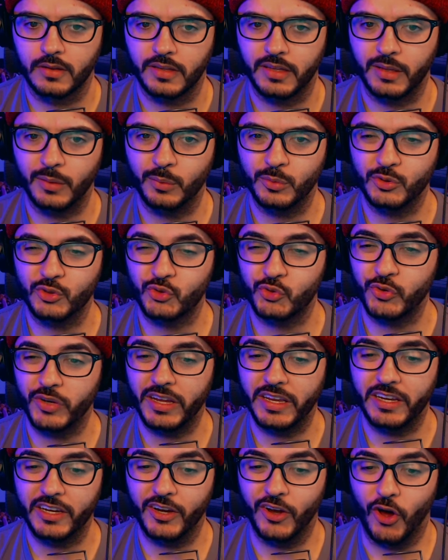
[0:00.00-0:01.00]
It was
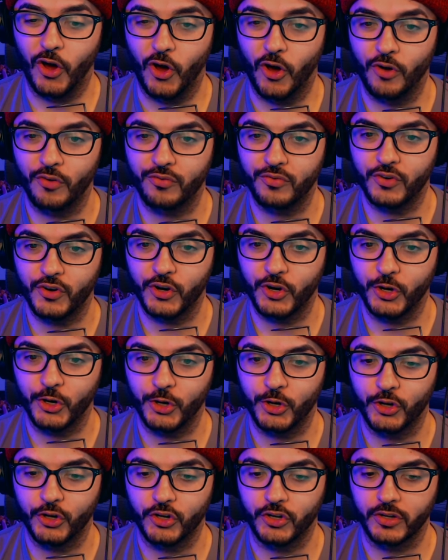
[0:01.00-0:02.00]
created all for
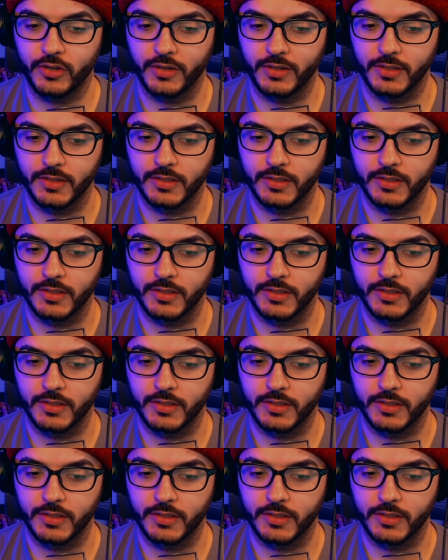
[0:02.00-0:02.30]
her.